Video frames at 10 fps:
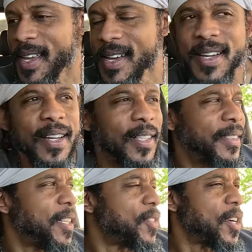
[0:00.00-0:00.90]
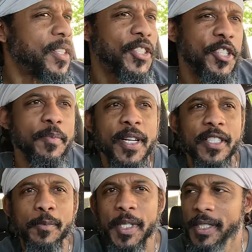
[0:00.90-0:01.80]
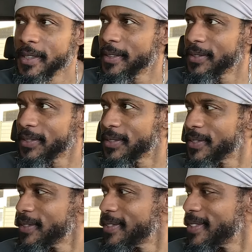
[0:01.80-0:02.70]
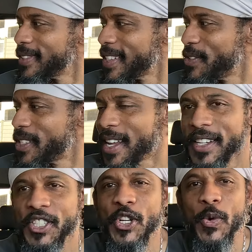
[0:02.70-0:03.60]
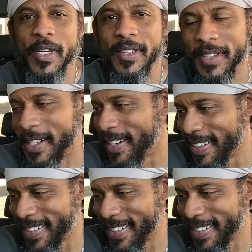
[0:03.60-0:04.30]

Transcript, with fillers: Mm. I never heard of too much, but they was like choking on it.